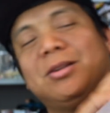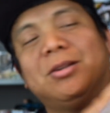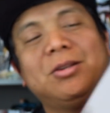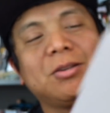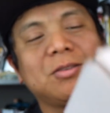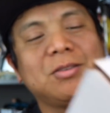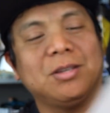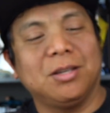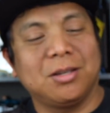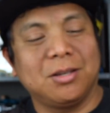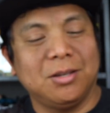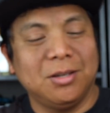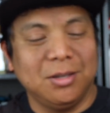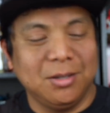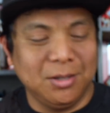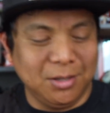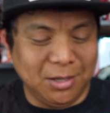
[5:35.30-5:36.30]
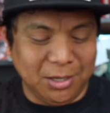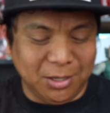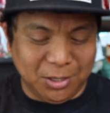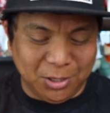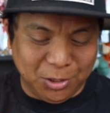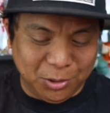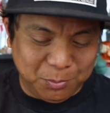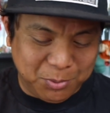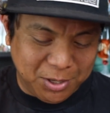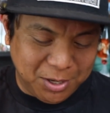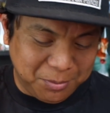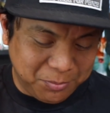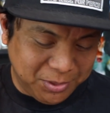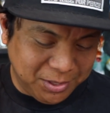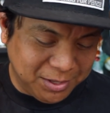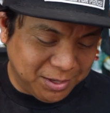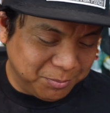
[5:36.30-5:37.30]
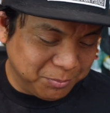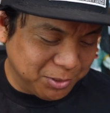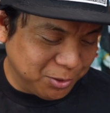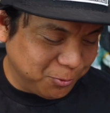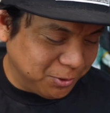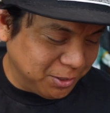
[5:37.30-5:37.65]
Looks like another pop that I'm gonna